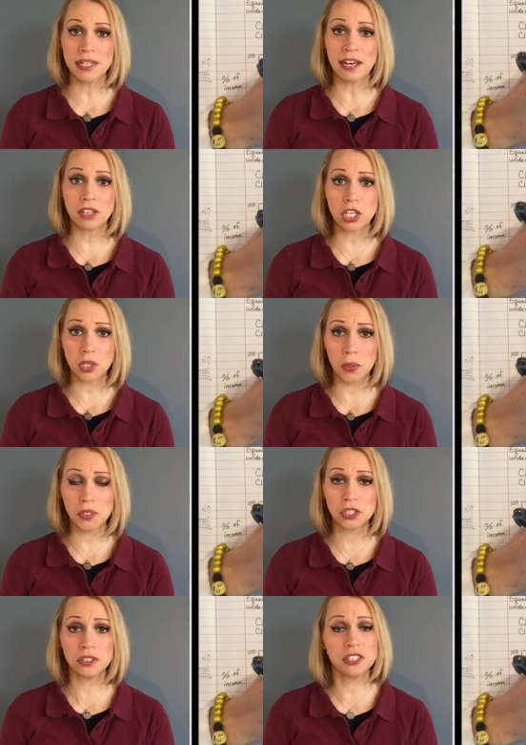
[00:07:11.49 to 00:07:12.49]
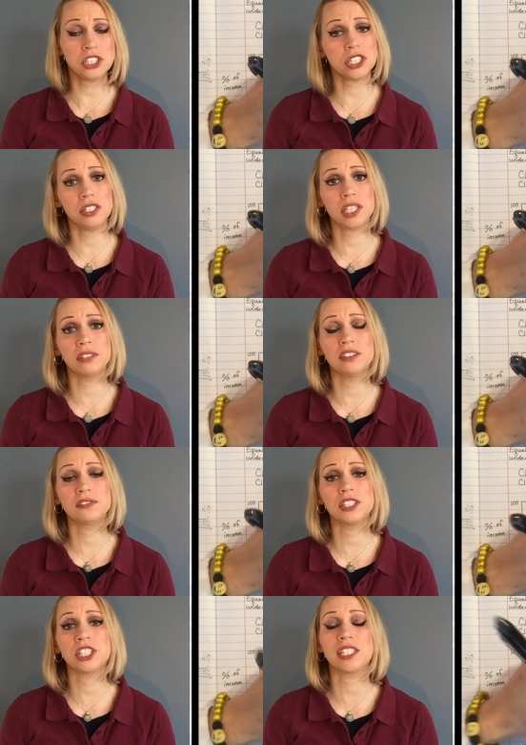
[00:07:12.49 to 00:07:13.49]
Now, the closer the Gini
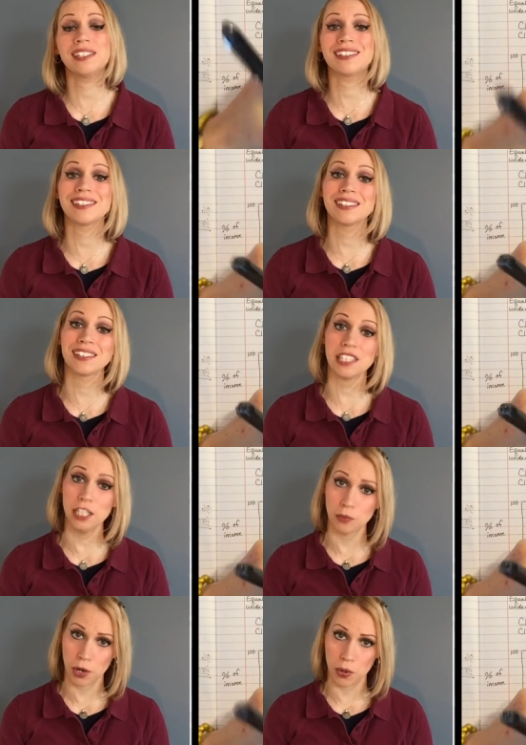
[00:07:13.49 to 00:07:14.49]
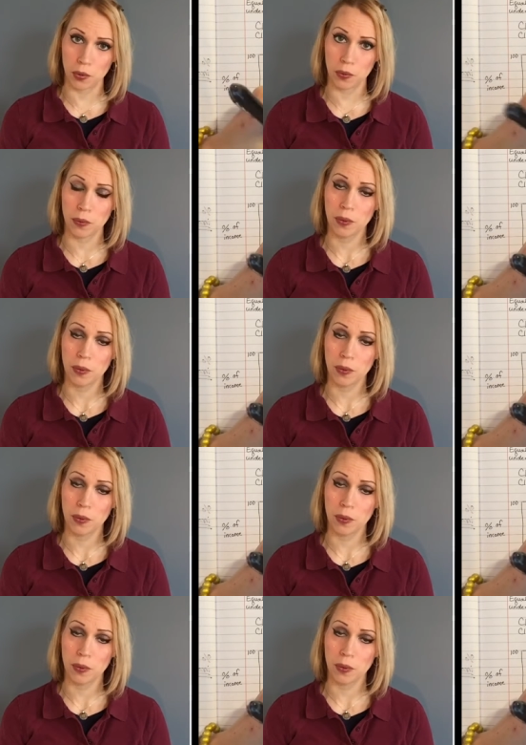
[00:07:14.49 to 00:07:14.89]
coefficient is to 0,